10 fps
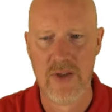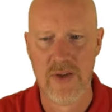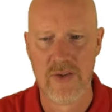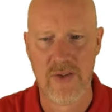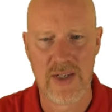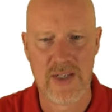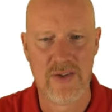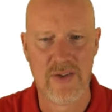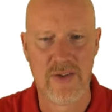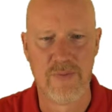So that
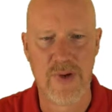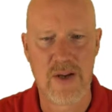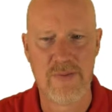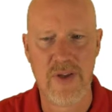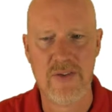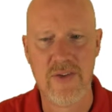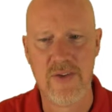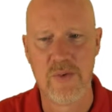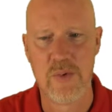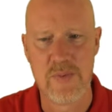gets us some frowny
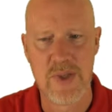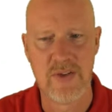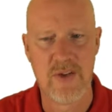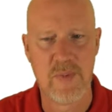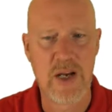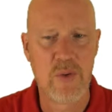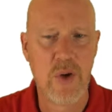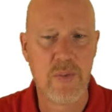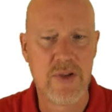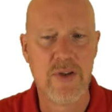faces, which means no matter
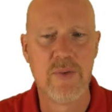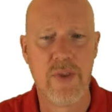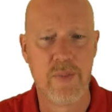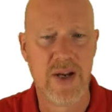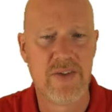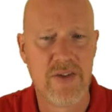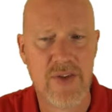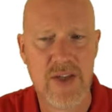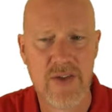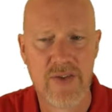what we do with the rest of
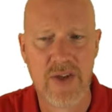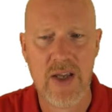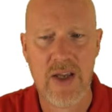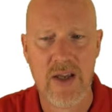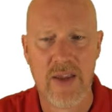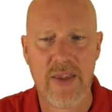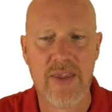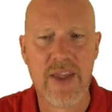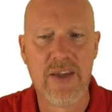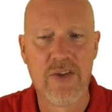this,
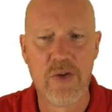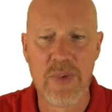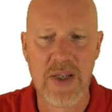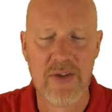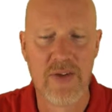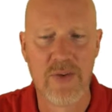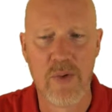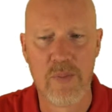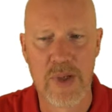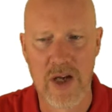these 2 pieces
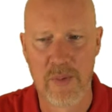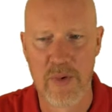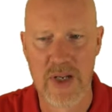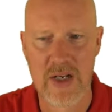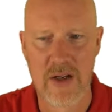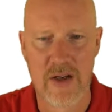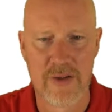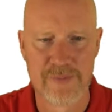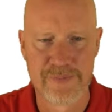won't be operated on.